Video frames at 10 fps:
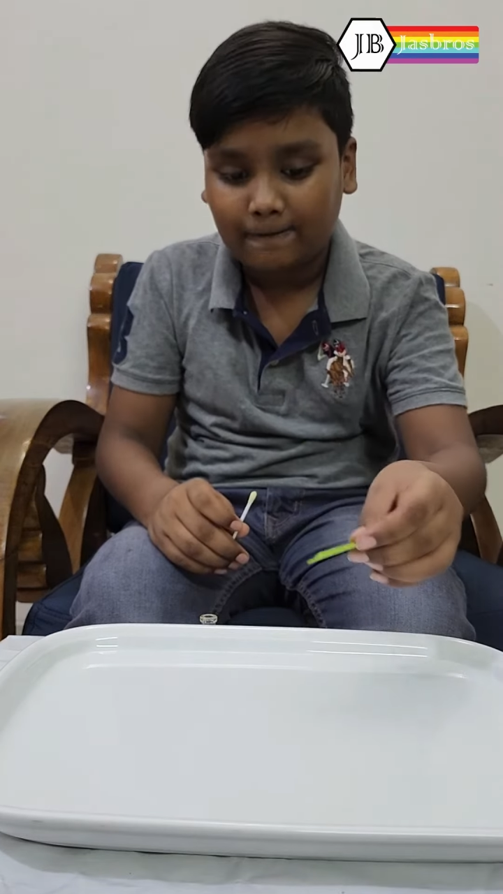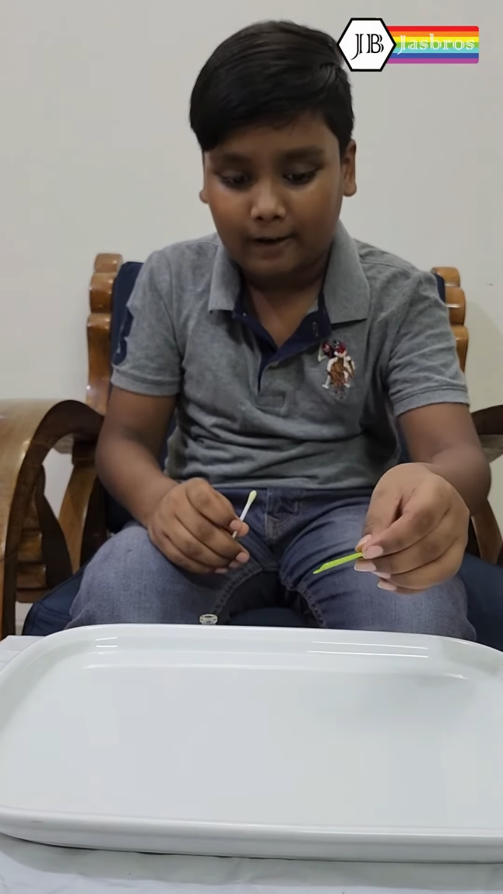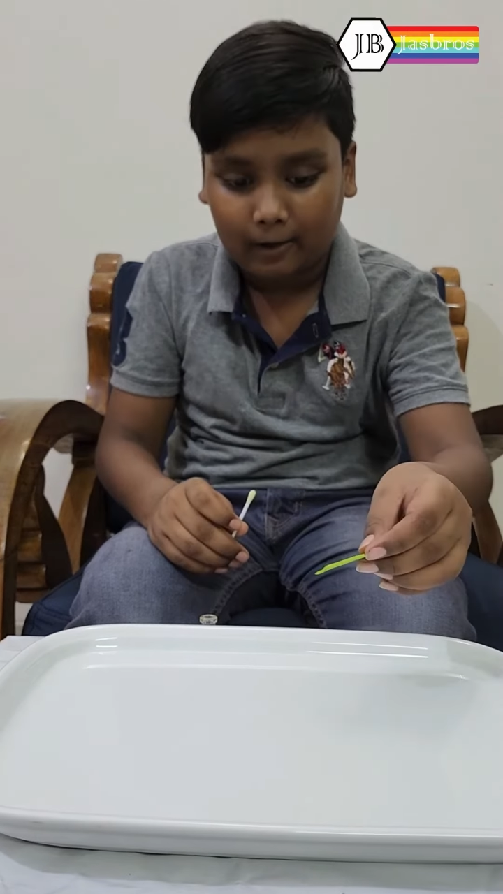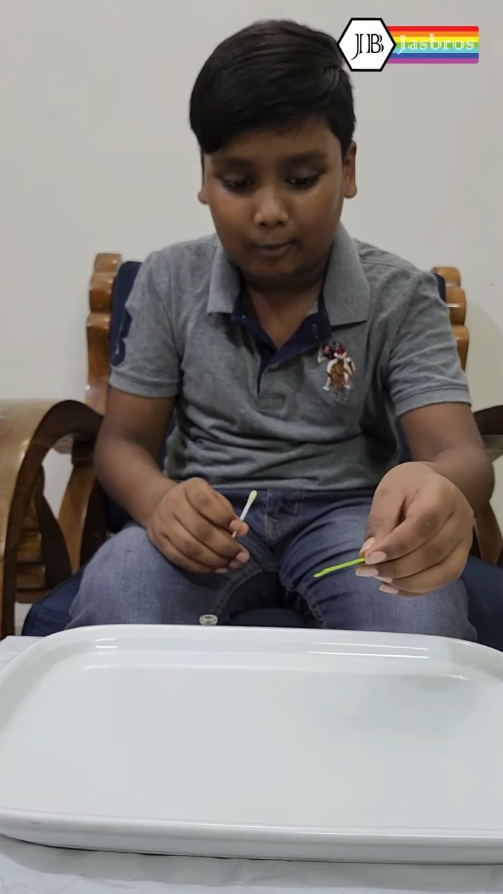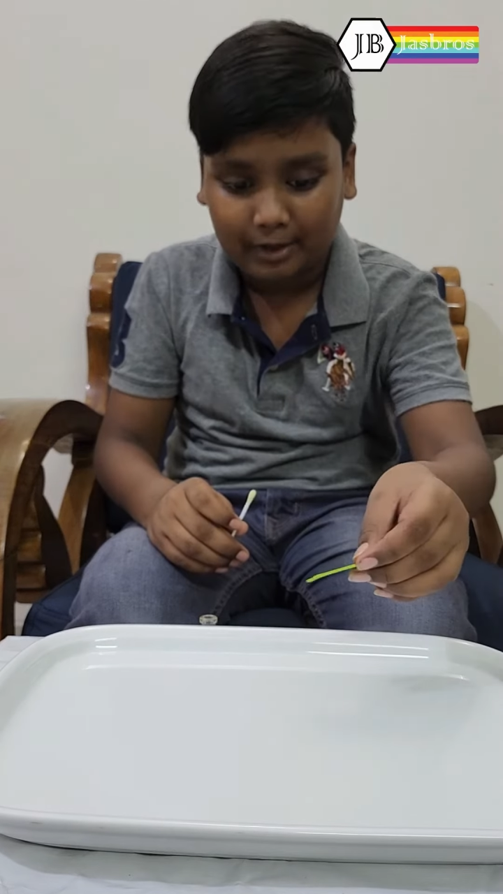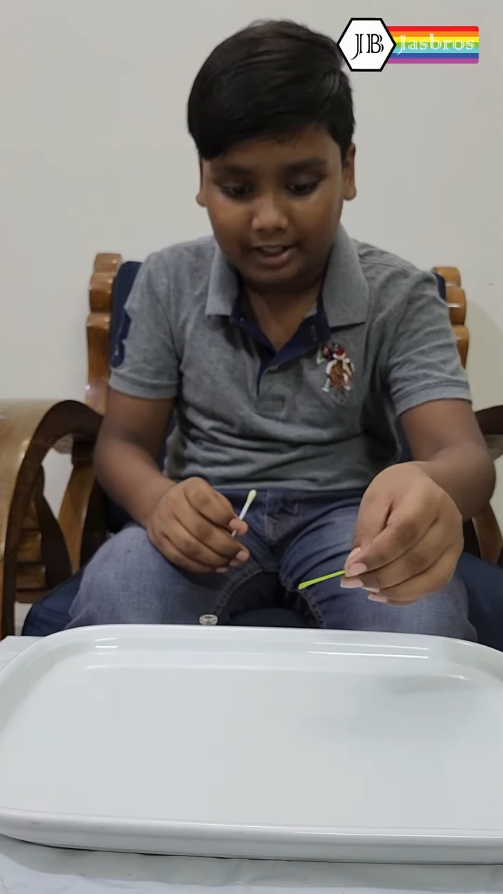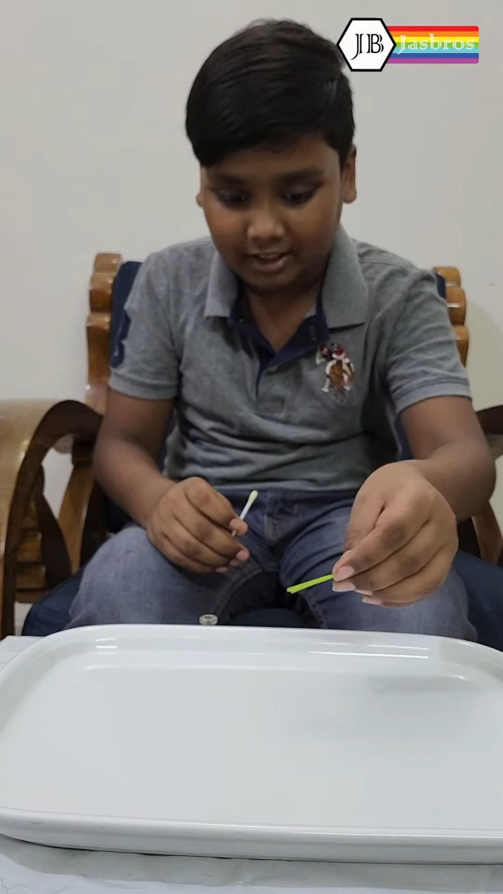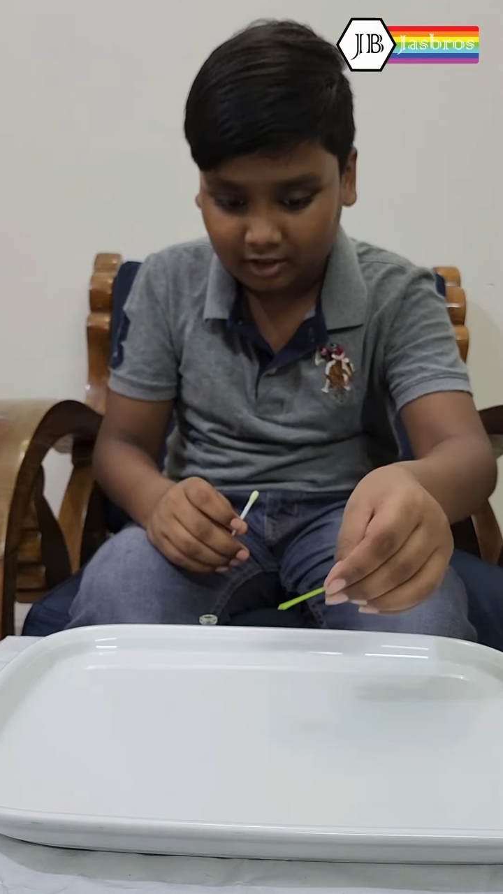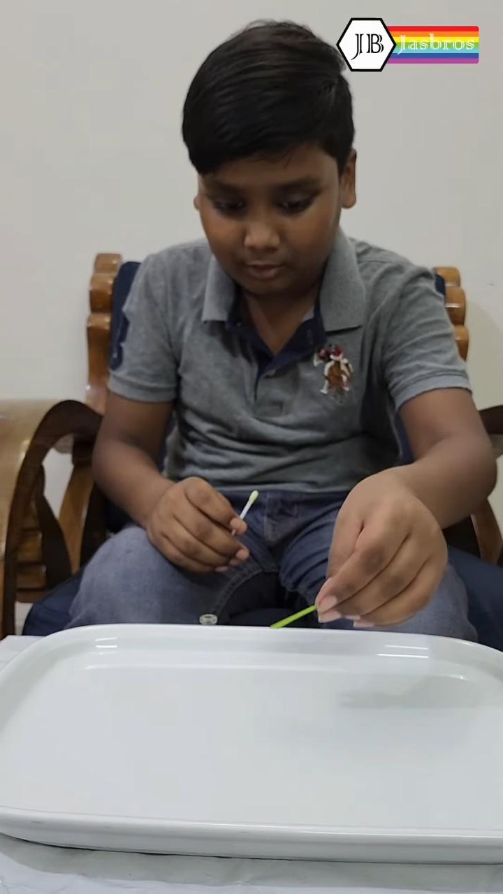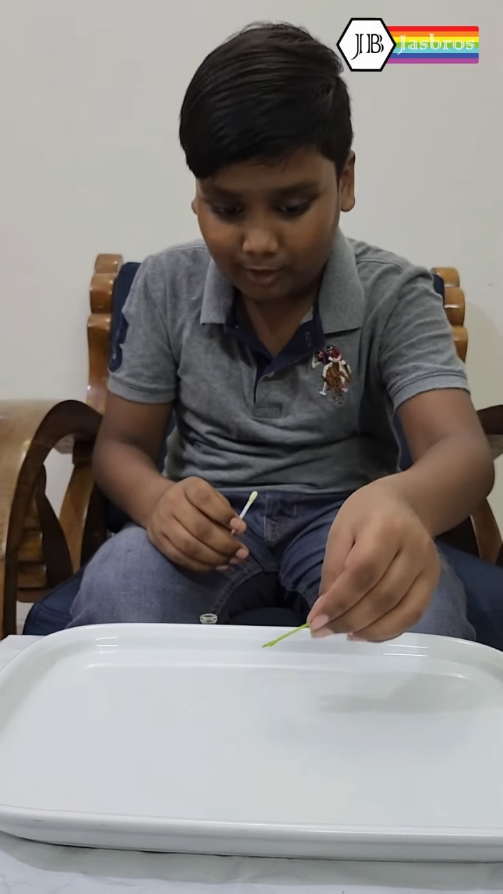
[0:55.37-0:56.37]
foam
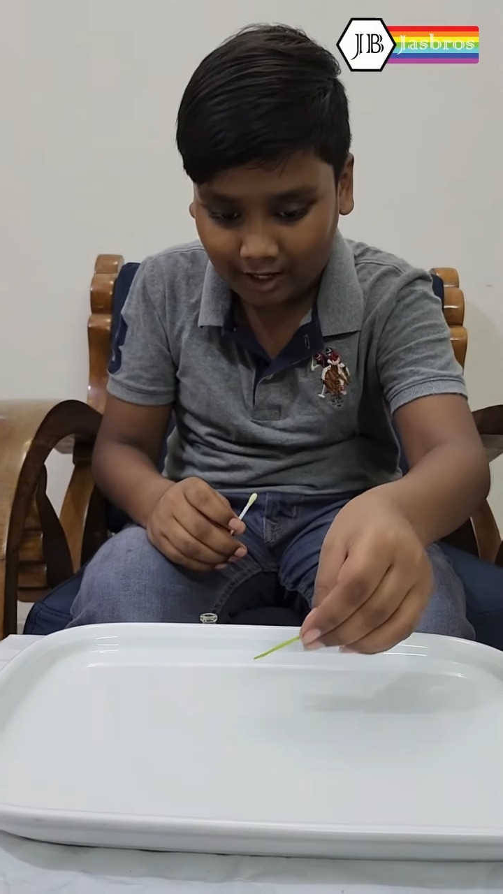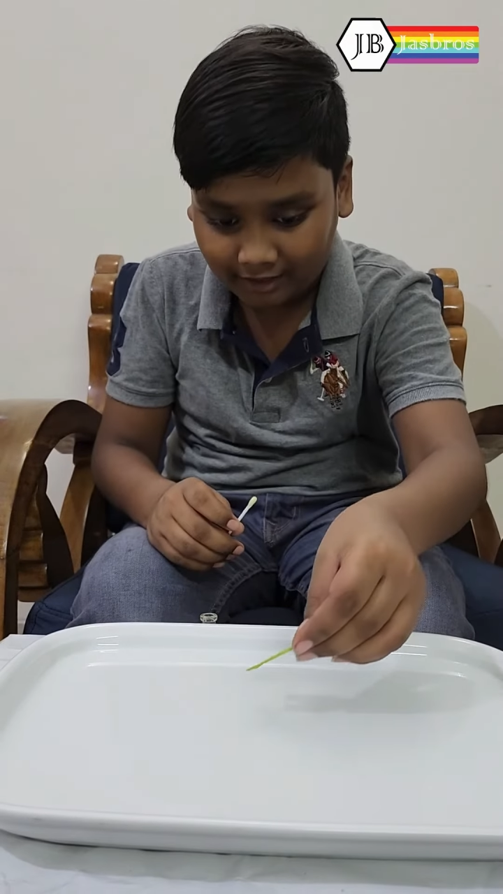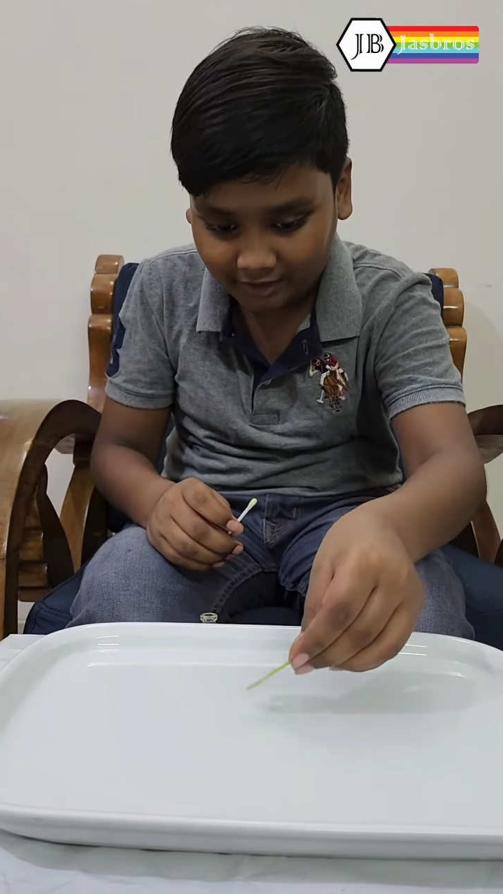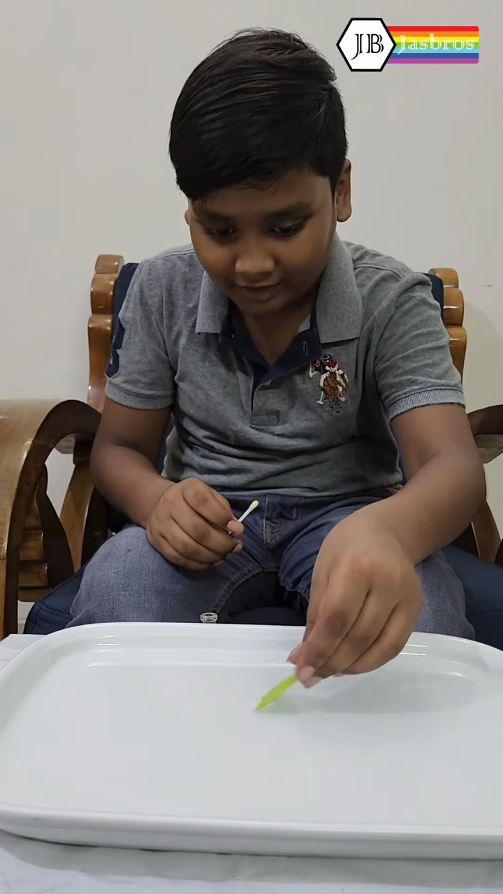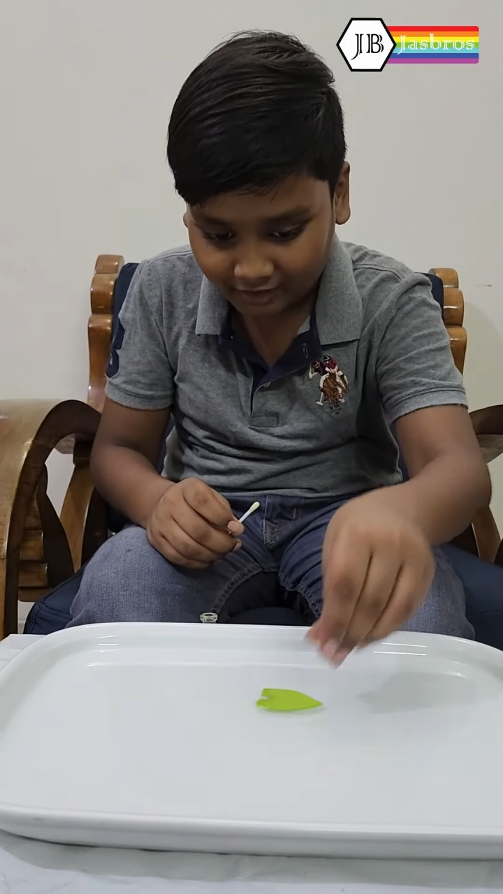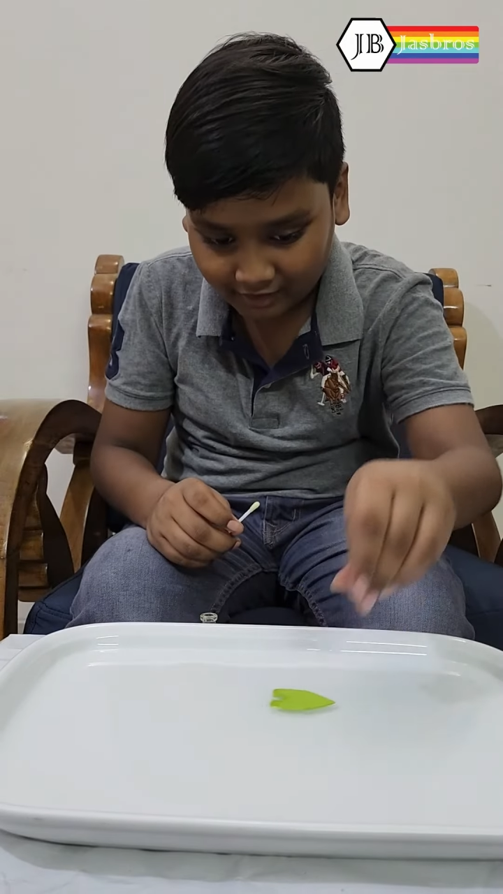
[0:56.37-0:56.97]
in the water.